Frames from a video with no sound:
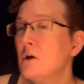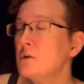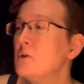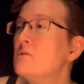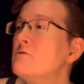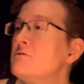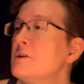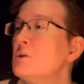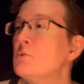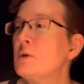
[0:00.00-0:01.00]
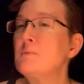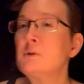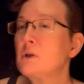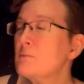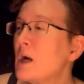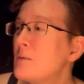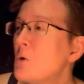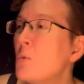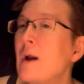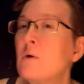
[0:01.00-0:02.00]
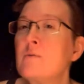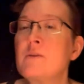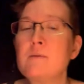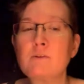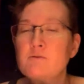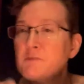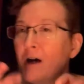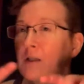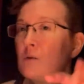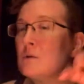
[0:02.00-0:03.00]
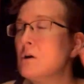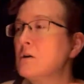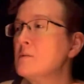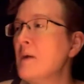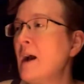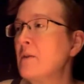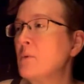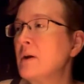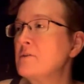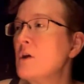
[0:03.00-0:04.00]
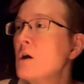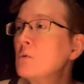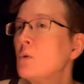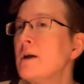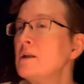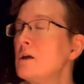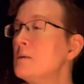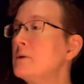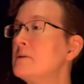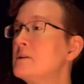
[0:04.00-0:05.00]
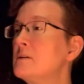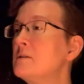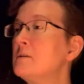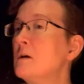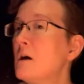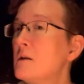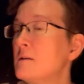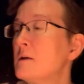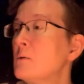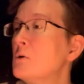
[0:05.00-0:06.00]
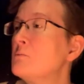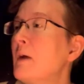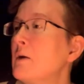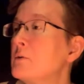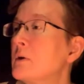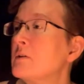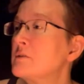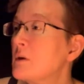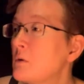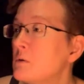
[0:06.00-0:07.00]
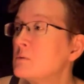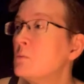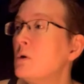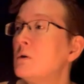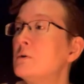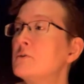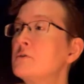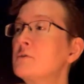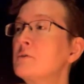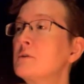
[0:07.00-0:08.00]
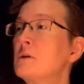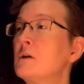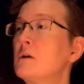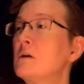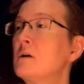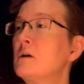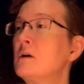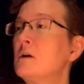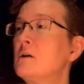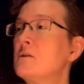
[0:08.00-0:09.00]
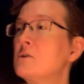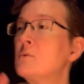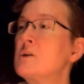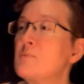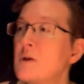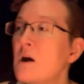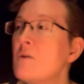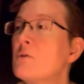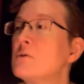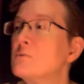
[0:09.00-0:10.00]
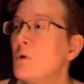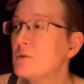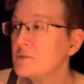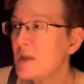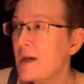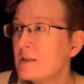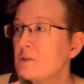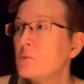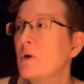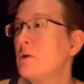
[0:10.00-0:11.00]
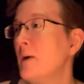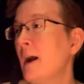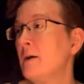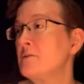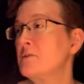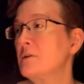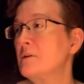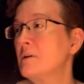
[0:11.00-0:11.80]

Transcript: You can feel people, you can become aware of them and follow along the pathways right up until their own boundaries, their own walls. To reach beyond those walls, that is where you ask.